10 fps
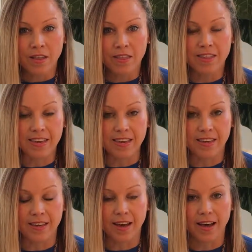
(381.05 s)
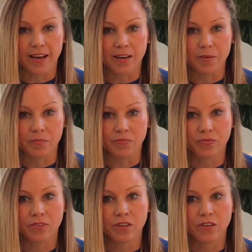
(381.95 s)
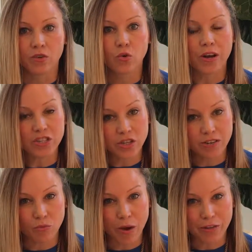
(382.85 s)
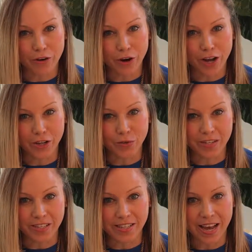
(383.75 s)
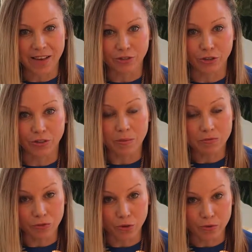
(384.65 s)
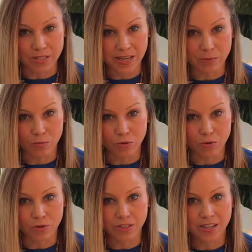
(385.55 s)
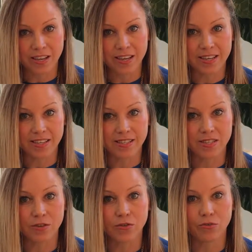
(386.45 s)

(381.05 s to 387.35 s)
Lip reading: The question of whether or not you need to have your lymph nodes sampled is